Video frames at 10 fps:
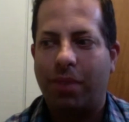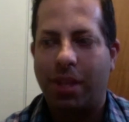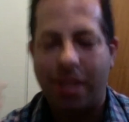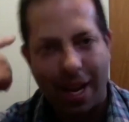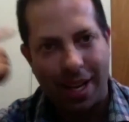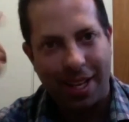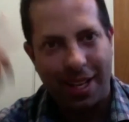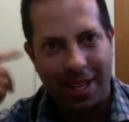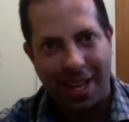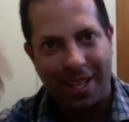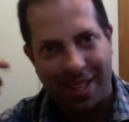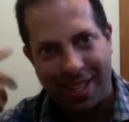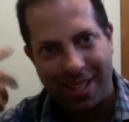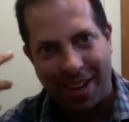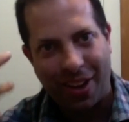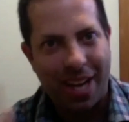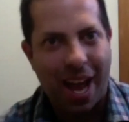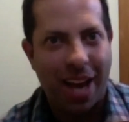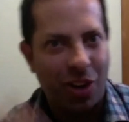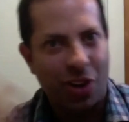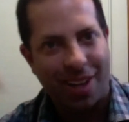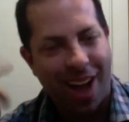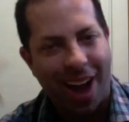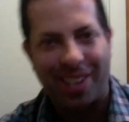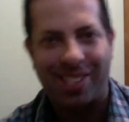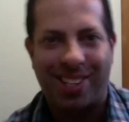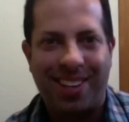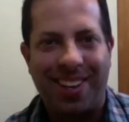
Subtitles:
it's nearly not in your cognizant,